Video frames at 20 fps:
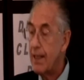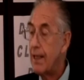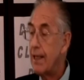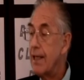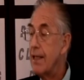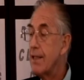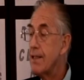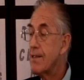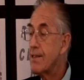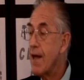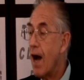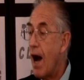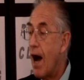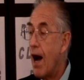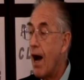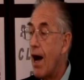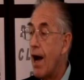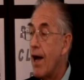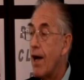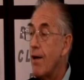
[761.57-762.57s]
in
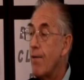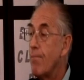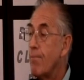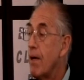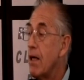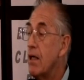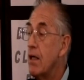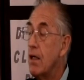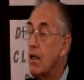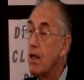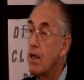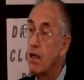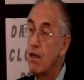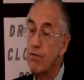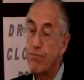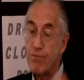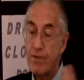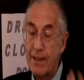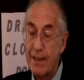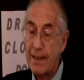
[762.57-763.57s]
time
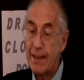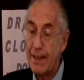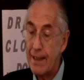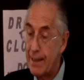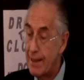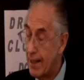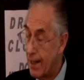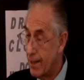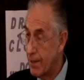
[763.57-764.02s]
of need.